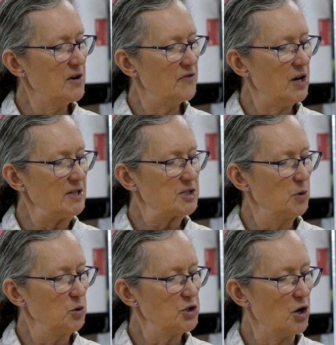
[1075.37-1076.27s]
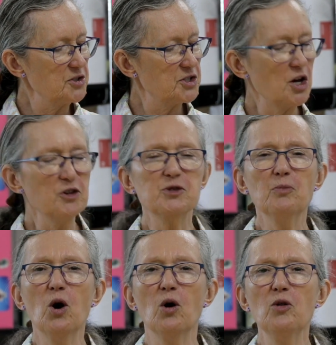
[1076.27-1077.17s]
very small dots, so
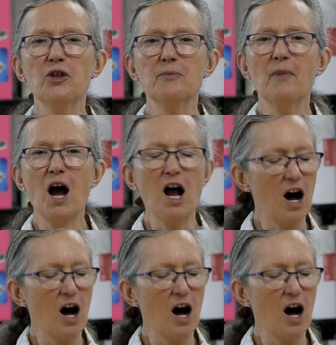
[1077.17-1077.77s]
small that my